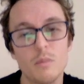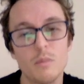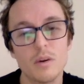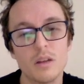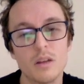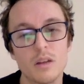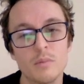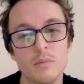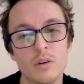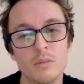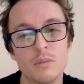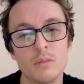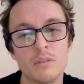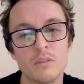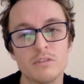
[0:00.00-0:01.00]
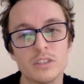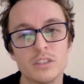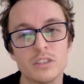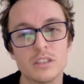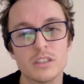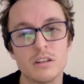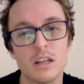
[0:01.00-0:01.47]
and bottom off just
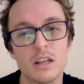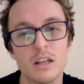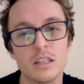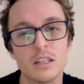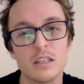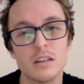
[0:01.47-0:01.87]
slightly,